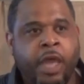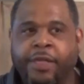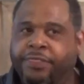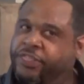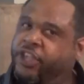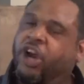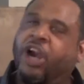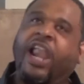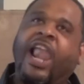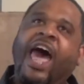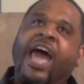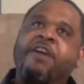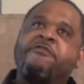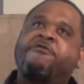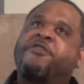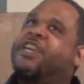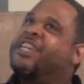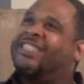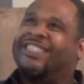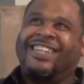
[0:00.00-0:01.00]
Their
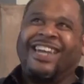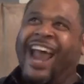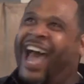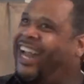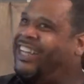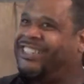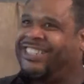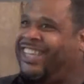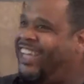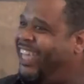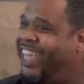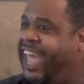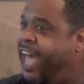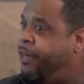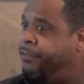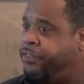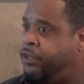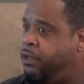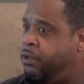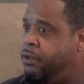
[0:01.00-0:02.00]
life is not
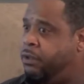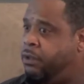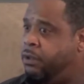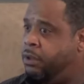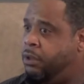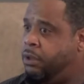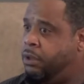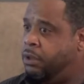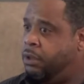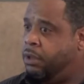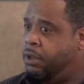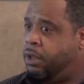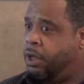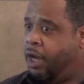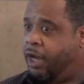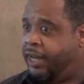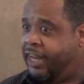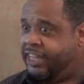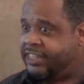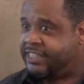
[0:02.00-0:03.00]
together
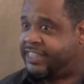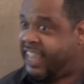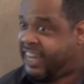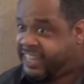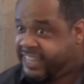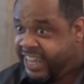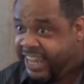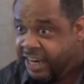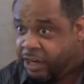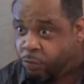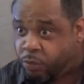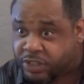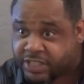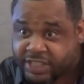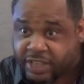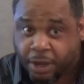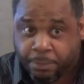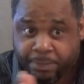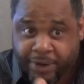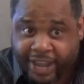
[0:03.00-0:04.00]
unless they're dealing with
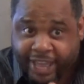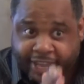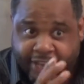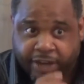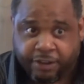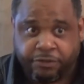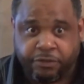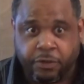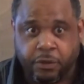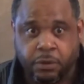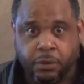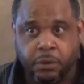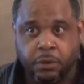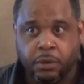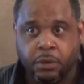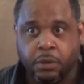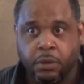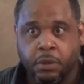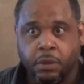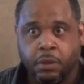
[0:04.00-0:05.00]
something negative.
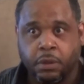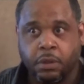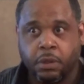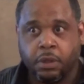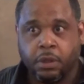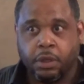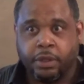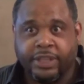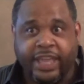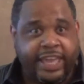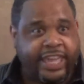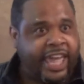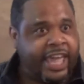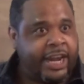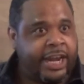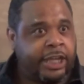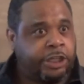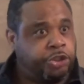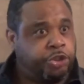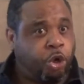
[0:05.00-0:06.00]
They
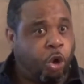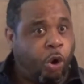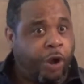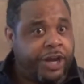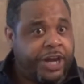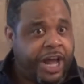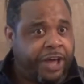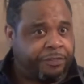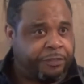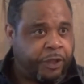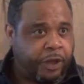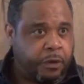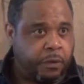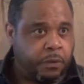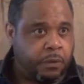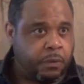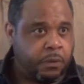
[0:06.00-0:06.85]
can't enjoy nothing.